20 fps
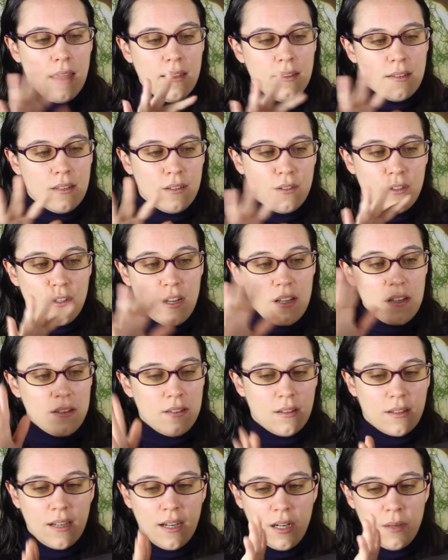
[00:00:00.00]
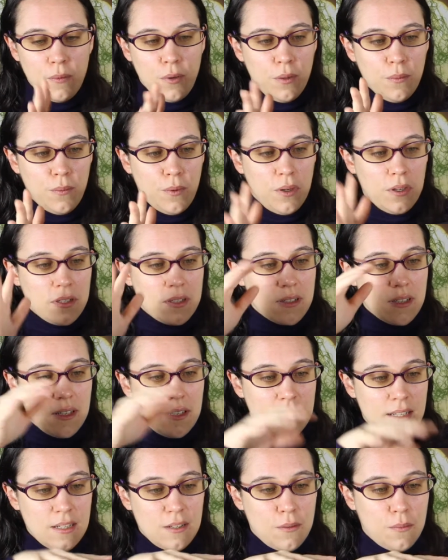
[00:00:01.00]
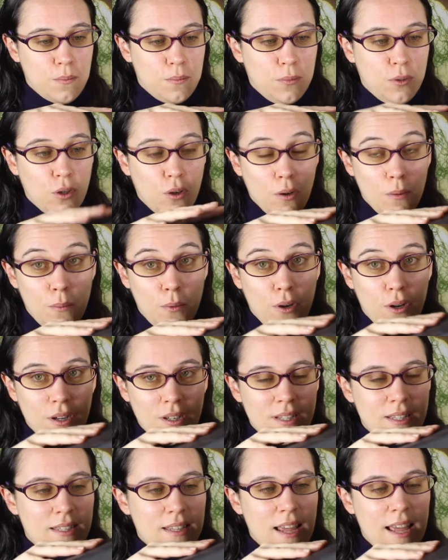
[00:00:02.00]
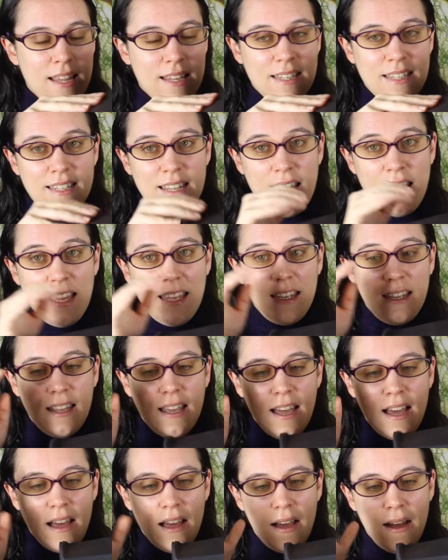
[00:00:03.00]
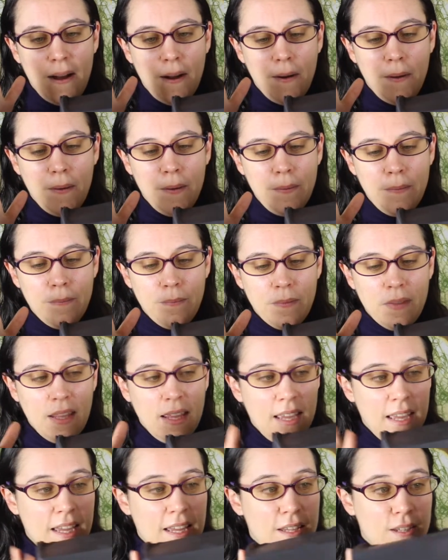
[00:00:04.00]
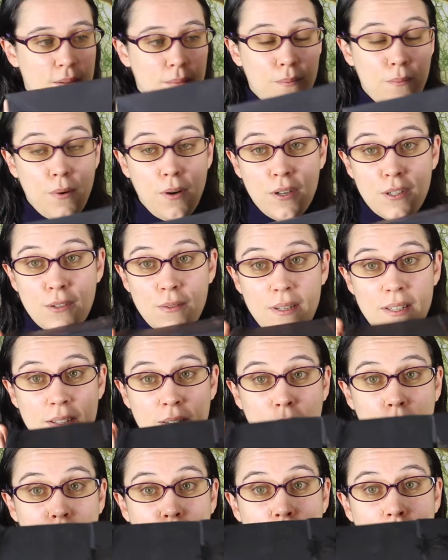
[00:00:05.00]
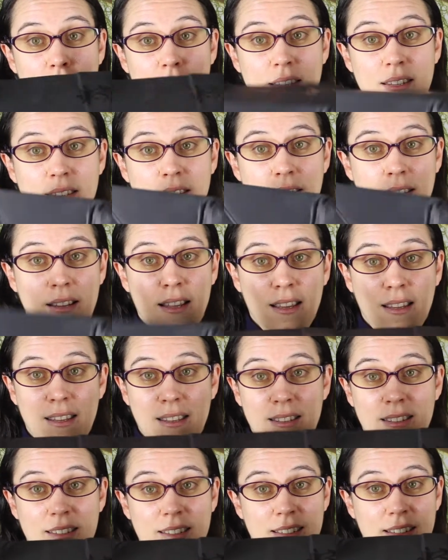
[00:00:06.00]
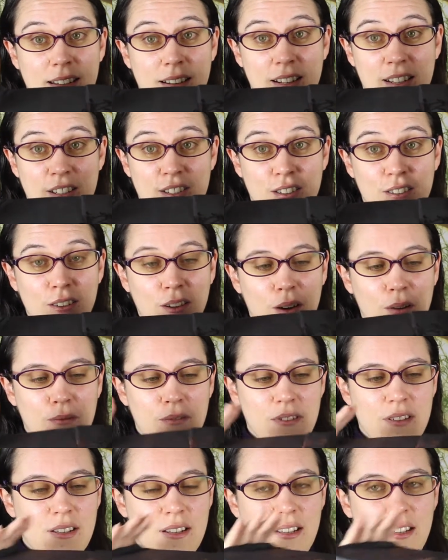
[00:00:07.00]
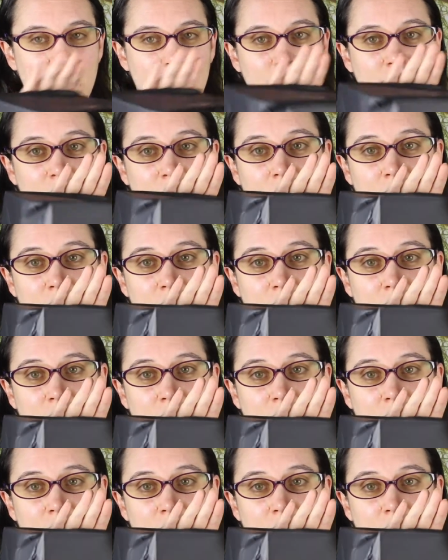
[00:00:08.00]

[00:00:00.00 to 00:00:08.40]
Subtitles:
So just the cardboard box and then the doll box. And then the box was compressed like in this direction, obviously.